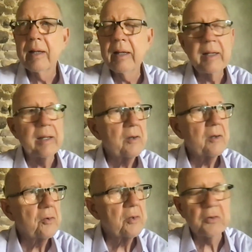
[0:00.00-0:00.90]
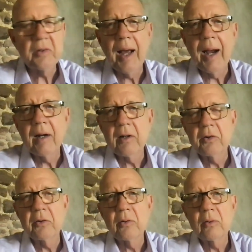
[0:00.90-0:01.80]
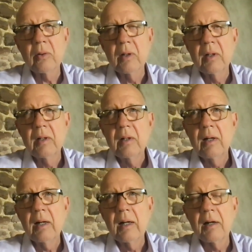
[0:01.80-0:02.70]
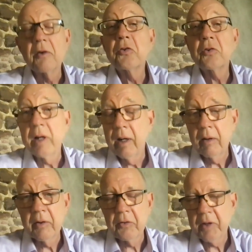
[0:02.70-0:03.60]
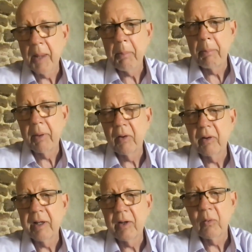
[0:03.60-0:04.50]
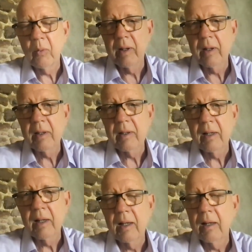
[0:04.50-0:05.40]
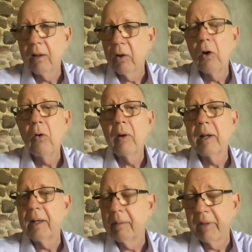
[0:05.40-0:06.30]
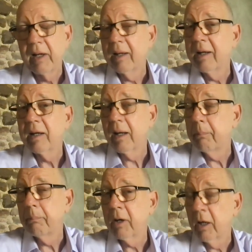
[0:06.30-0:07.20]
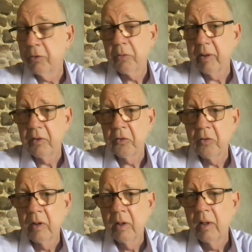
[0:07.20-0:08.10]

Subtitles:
India's desire to share this capability with low and middle income countries.